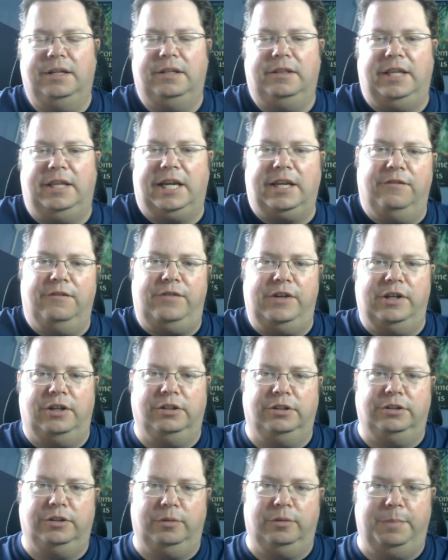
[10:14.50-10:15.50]
that can feel a
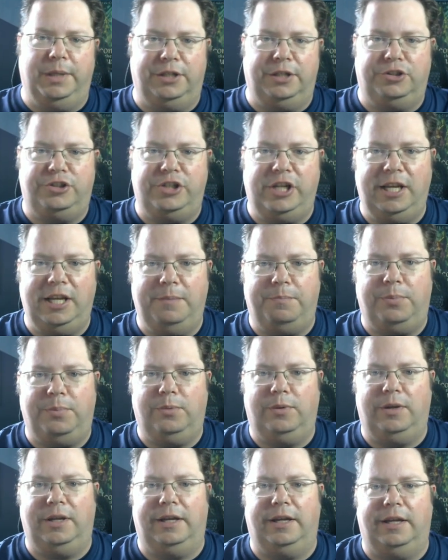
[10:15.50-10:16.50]
little bit cheap
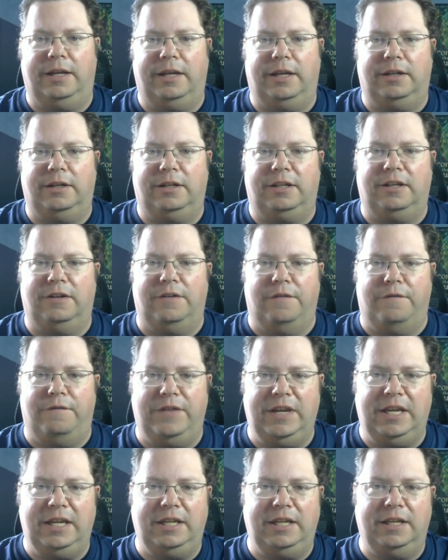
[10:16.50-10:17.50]
and
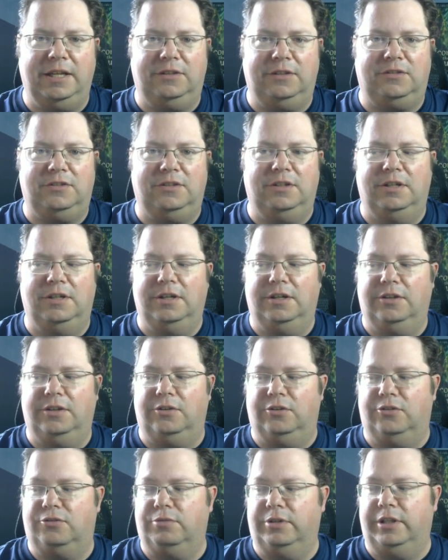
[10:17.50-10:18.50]
convenient.
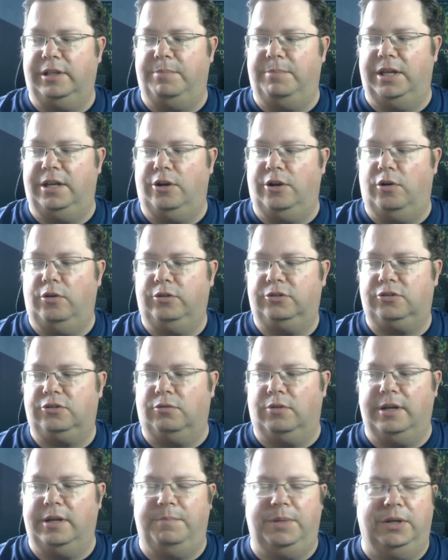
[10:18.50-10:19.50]
There's really been no
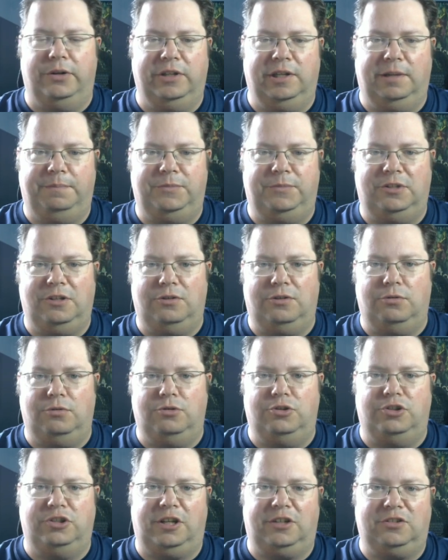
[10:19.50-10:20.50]
story buildup to
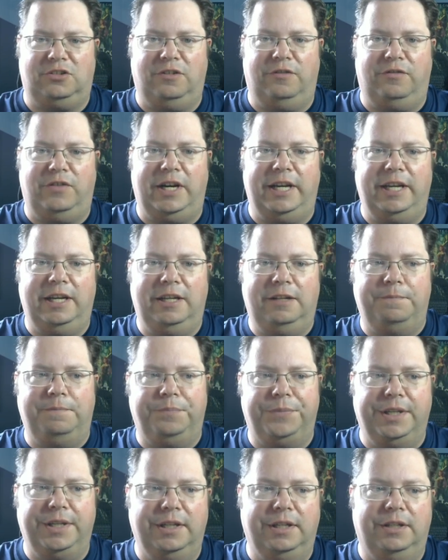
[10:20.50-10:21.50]
justify it.
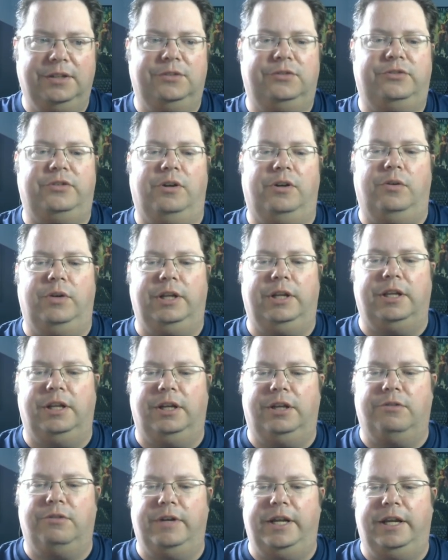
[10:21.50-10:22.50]
So it can
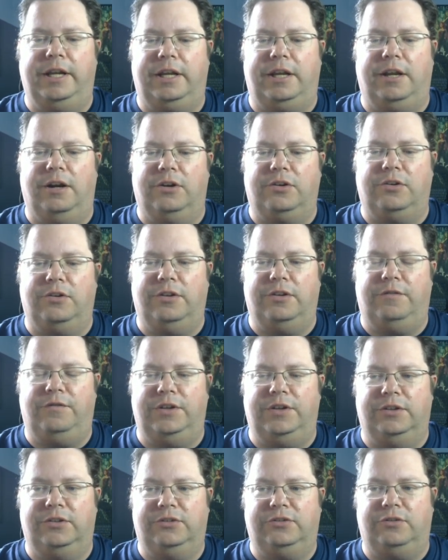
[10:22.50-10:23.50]
create a character that
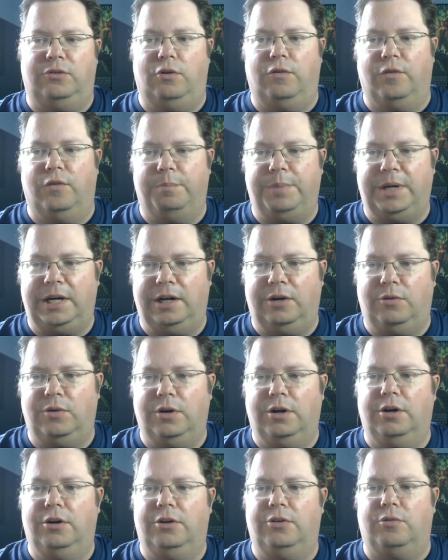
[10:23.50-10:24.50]
feels
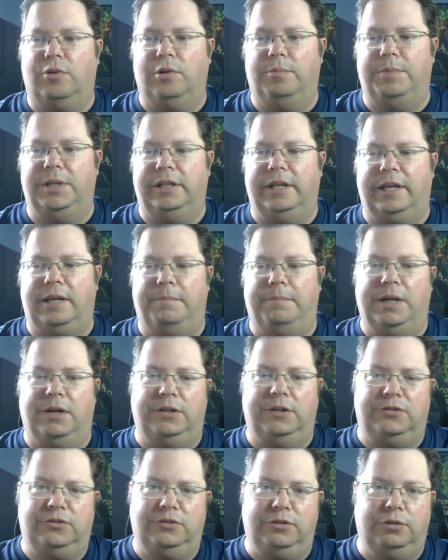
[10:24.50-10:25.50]
overpowered or a bit like a
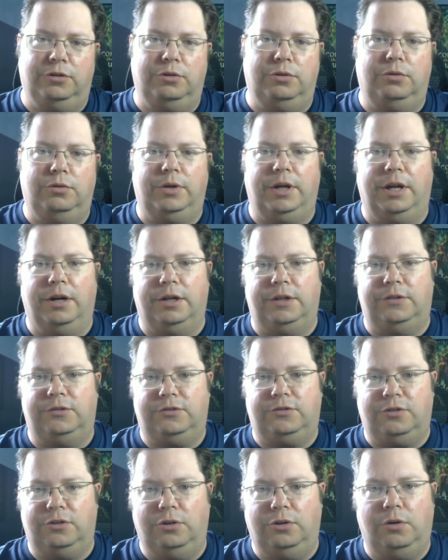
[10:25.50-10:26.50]
Mary Sue, Gary
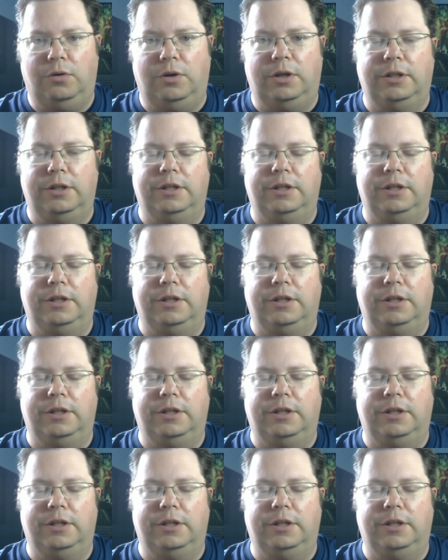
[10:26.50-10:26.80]
Stu